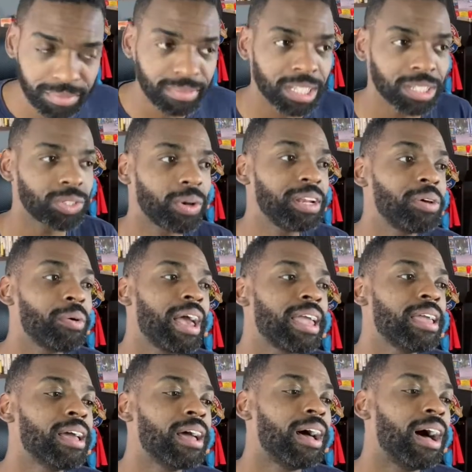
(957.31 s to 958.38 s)
So
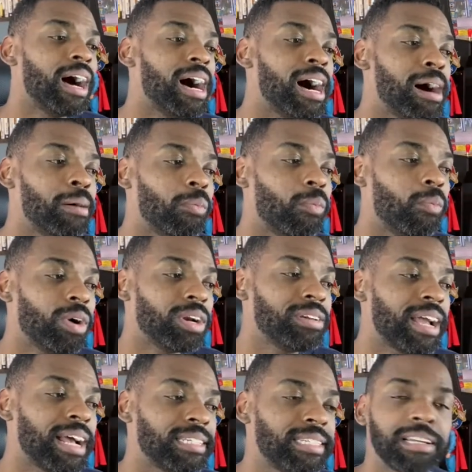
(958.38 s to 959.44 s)
anyway. Uh, what do you
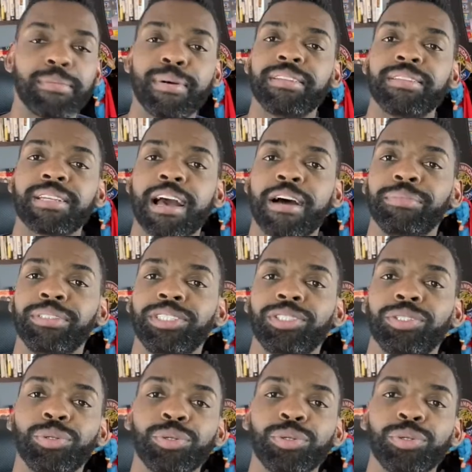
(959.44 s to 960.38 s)
guys think about this competition?